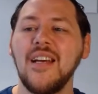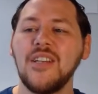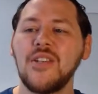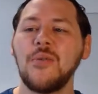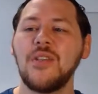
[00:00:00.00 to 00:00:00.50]

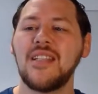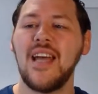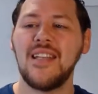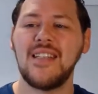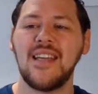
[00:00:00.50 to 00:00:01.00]
So the
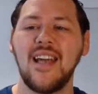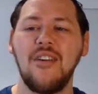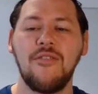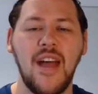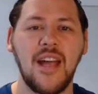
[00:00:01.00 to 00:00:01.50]
testing
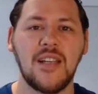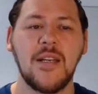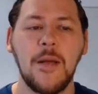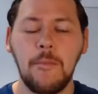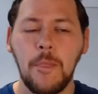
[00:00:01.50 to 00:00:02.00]
effect
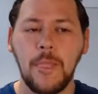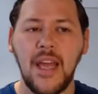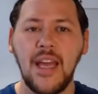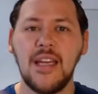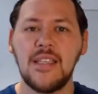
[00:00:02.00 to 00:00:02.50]

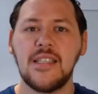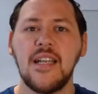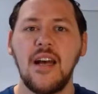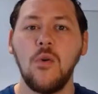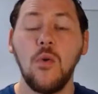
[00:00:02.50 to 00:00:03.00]
is
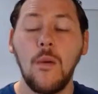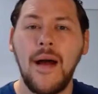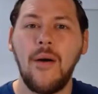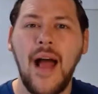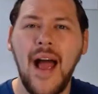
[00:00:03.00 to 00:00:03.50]
all
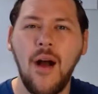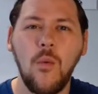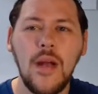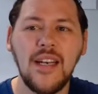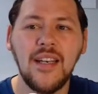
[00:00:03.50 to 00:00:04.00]
about how
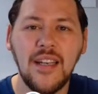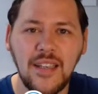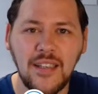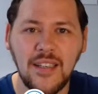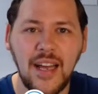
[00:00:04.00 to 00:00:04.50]
we
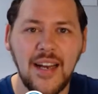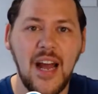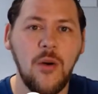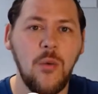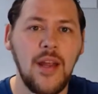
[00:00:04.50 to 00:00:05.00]
learn and
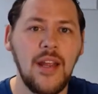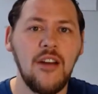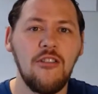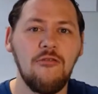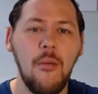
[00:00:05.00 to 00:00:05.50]
how we
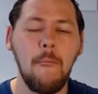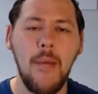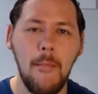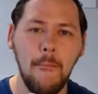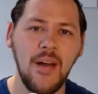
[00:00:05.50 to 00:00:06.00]

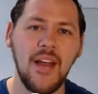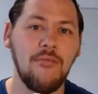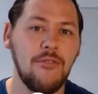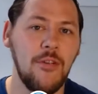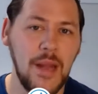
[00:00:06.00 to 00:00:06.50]
remember
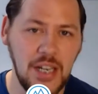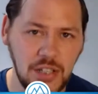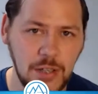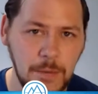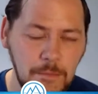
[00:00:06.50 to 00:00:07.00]

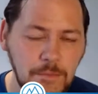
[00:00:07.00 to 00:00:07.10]
information.